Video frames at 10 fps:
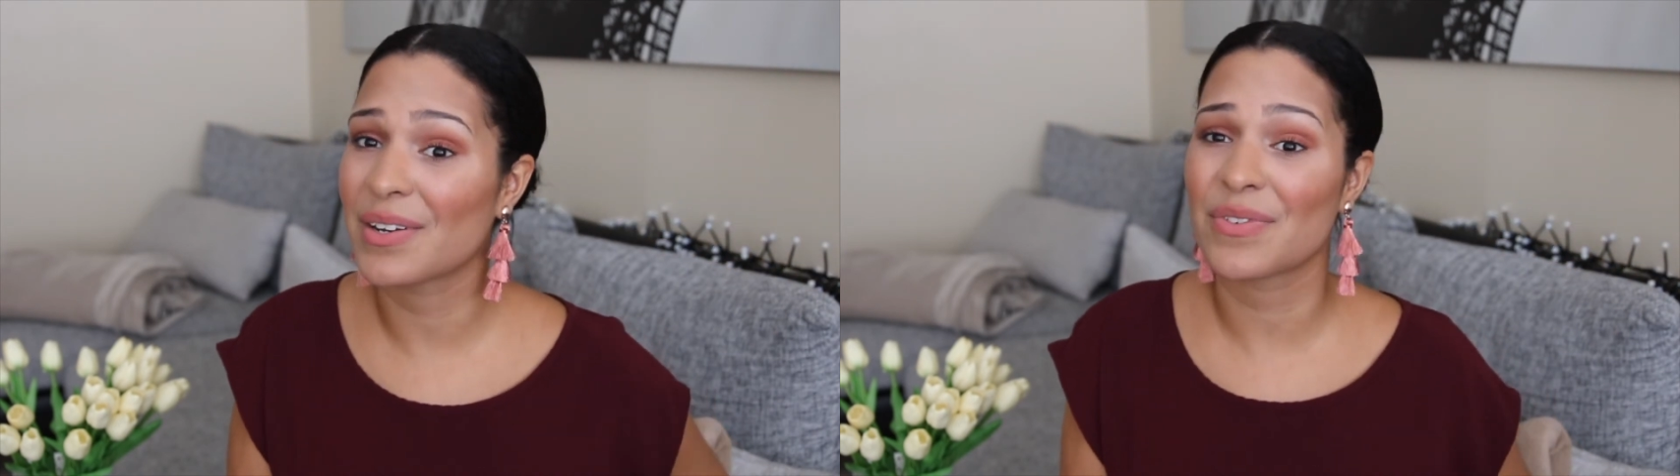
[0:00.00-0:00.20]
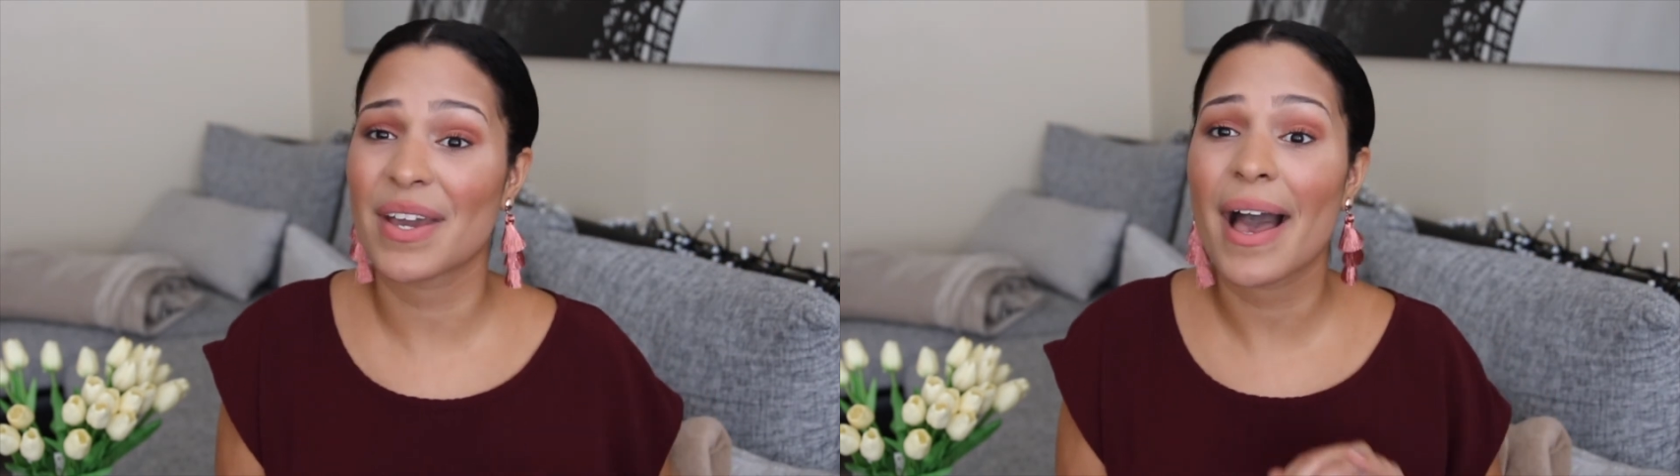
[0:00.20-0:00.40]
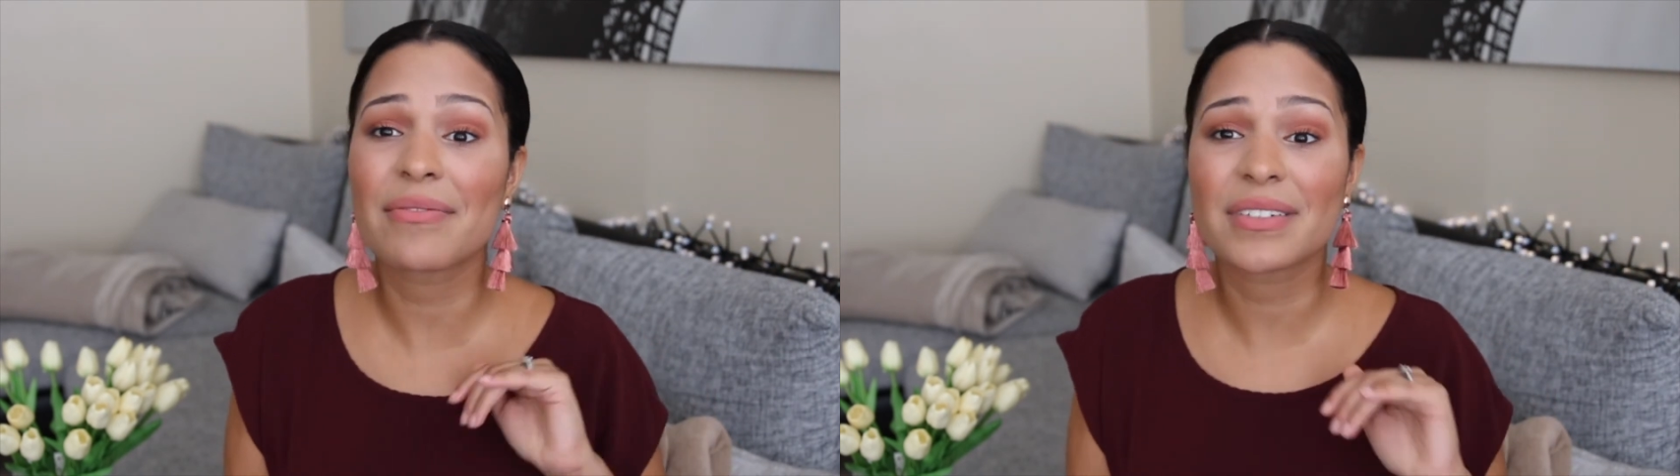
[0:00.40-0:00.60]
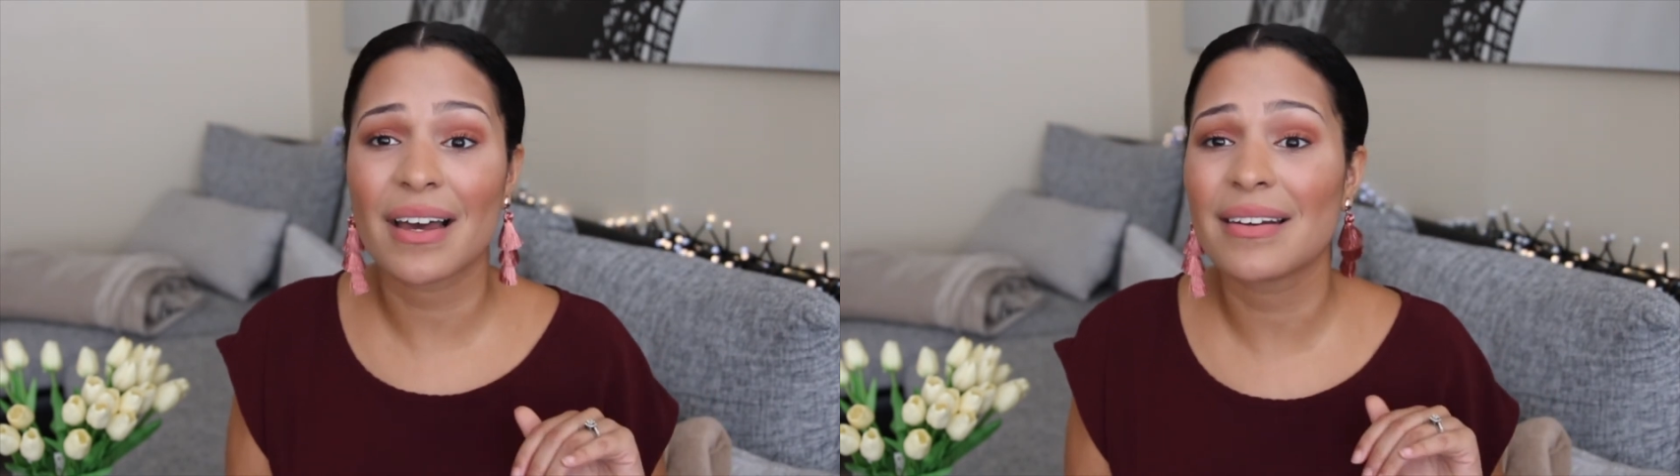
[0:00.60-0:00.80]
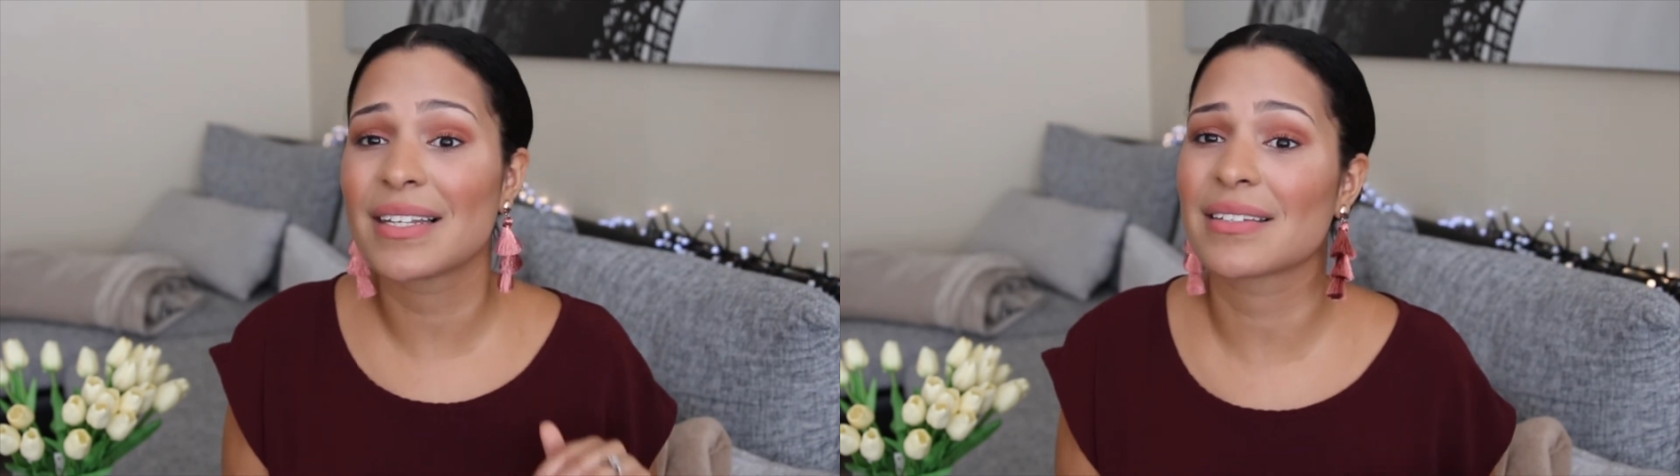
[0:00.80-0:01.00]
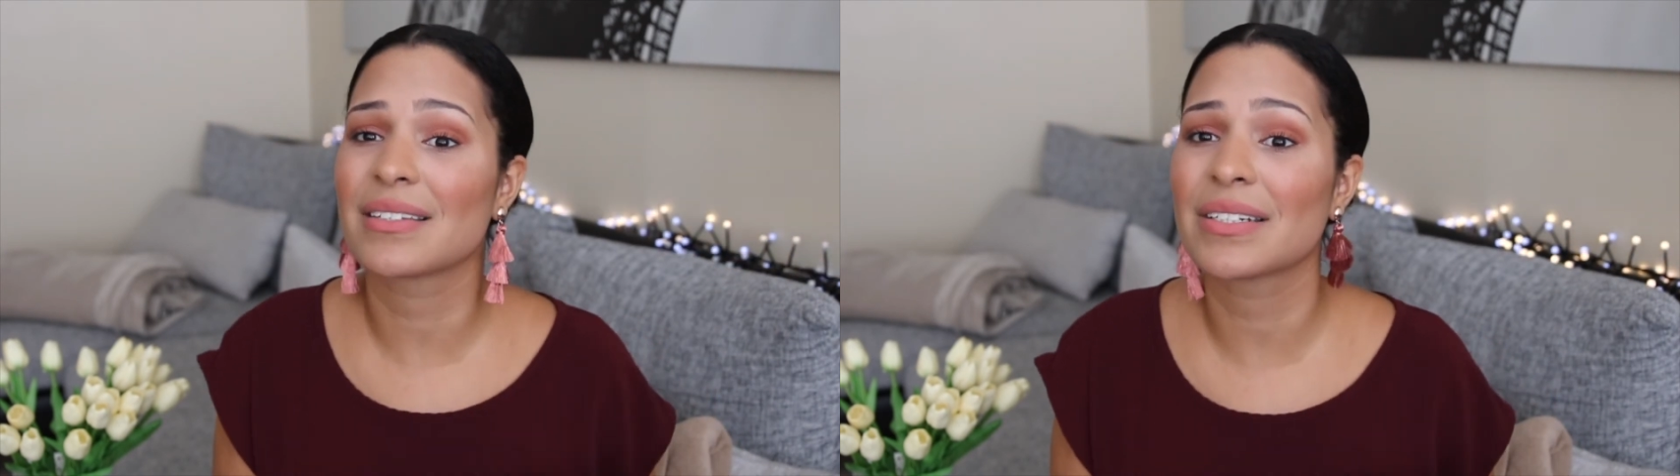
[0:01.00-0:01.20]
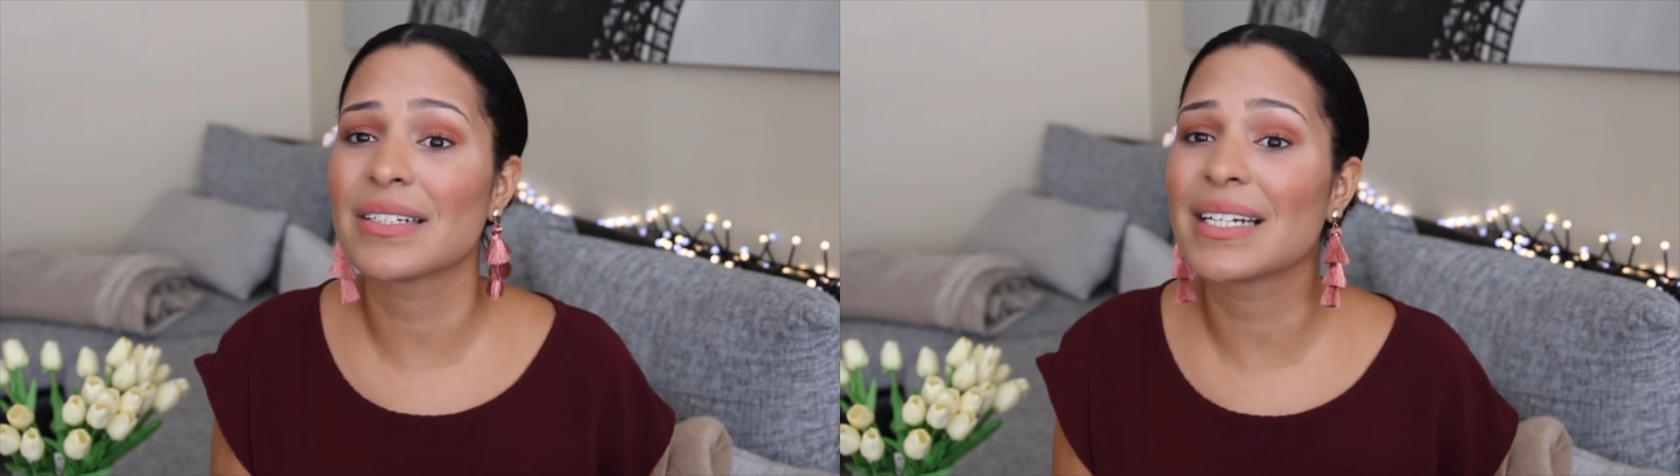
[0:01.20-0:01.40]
and if you have not listened to her,